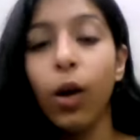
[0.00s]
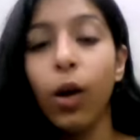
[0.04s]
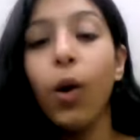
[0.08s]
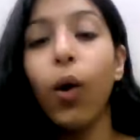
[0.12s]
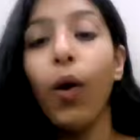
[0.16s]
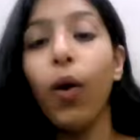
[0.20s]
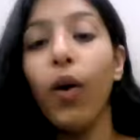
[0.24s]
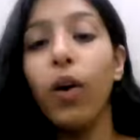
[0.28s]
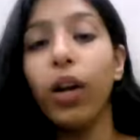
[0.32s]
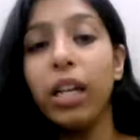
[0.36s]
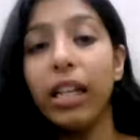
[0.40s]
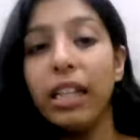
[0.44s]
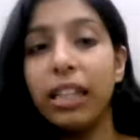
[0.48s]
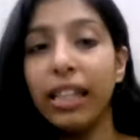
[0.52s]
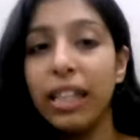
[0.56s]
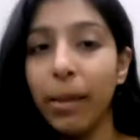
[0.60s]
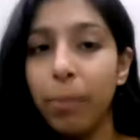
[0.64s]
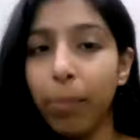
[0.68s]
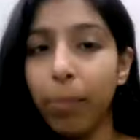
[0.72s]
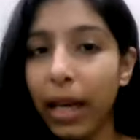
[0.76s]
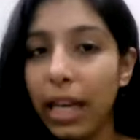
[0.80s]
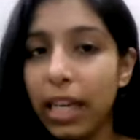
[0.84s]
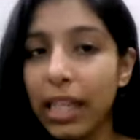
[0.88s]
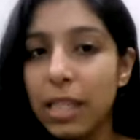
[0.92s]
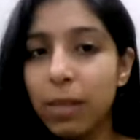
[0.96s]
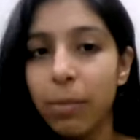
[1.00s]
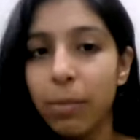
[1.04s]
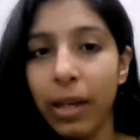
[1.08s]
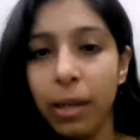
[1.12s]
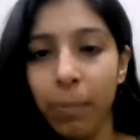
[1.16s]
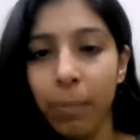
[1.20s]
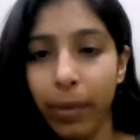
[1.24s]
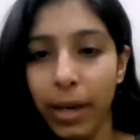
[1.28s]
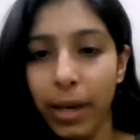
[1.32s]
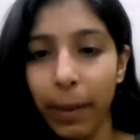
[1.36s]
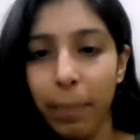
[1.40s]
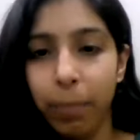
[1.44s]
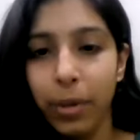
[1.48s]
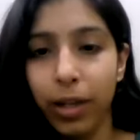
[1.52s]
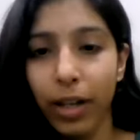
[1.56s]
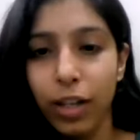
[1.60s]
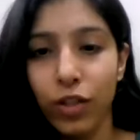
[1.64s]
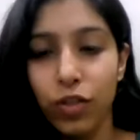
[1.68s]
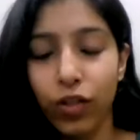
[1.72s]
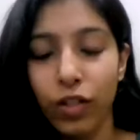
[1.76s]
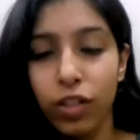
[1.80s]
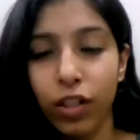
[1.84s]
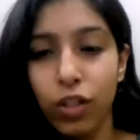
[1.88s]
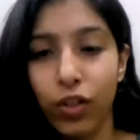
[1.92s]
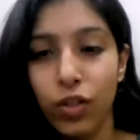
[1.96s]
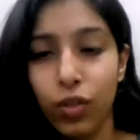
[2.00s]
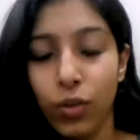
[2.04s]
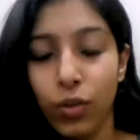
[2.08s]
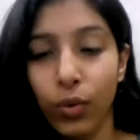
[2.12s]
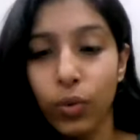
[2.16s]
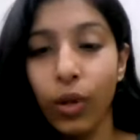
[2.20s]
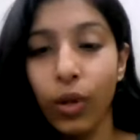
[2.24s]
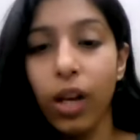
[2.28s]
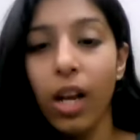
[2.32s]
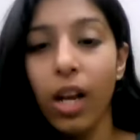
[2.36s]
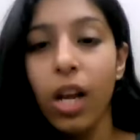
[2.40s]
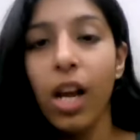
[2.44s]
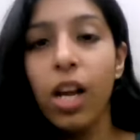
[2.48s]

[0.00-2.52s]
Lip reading: or in the placement preparation issue.